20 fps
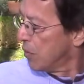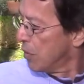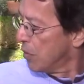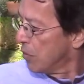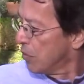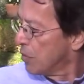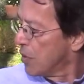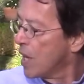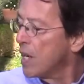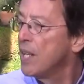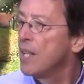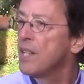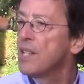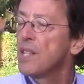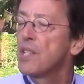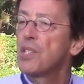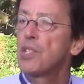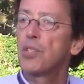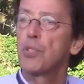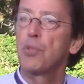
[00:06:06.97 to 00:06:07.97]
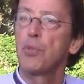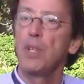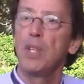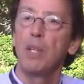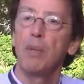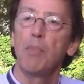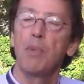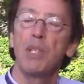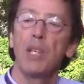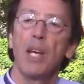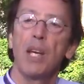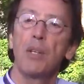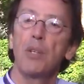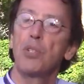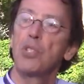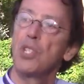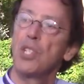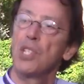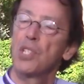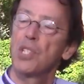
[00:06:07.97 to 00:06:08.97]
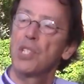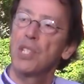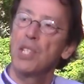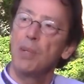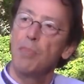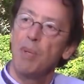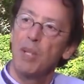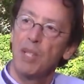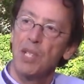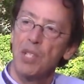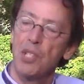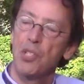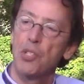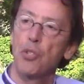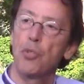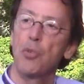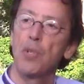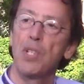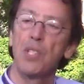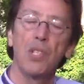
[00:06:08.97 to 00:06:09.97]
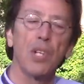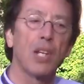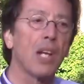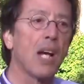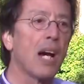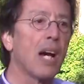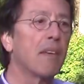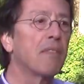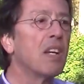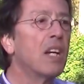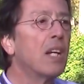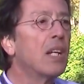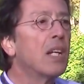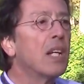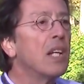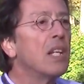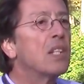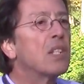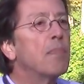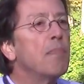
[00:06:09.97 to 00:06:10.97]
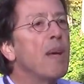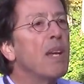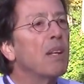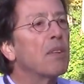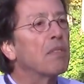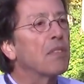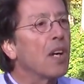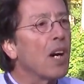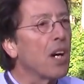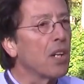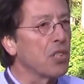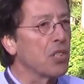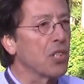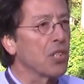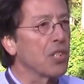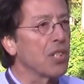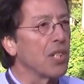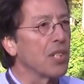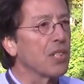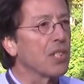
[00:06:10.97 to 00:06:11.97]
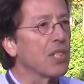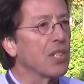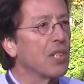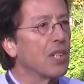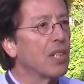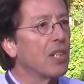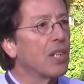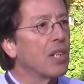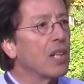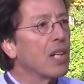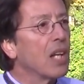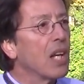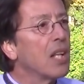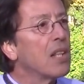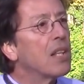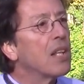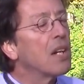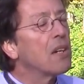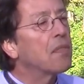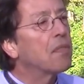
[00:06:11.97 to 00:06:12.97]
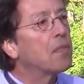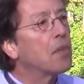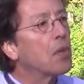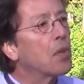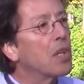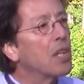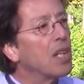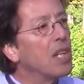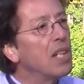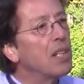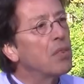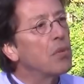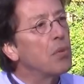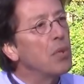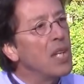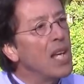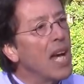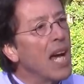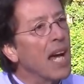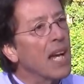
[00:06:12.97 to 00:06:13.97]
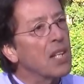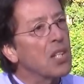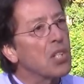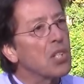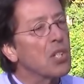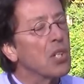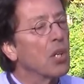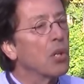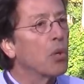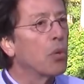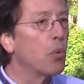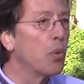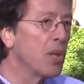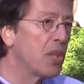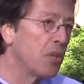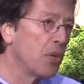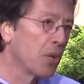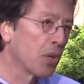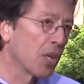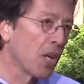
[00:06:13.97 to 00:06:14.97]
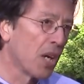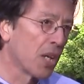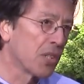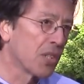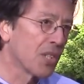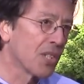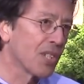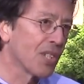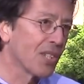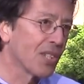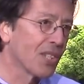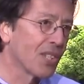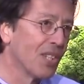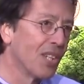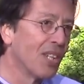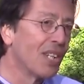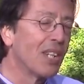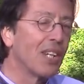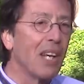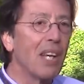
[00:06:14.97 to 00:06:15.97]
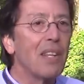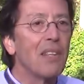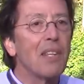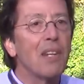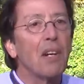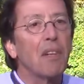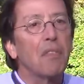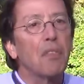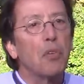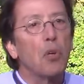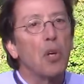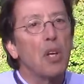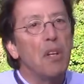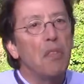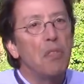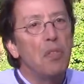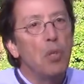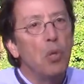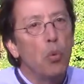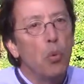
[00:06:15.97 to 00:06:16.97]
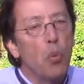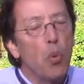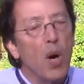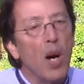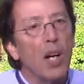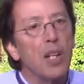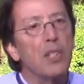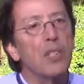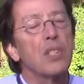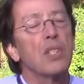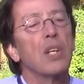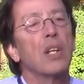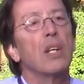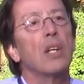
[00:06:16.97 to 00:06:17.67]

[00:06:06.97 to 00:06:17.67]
running this stream, the energy that's keeping these trees alive, is made of consciousness. And therefore, it reacts with your consciousness. And therefore, if you want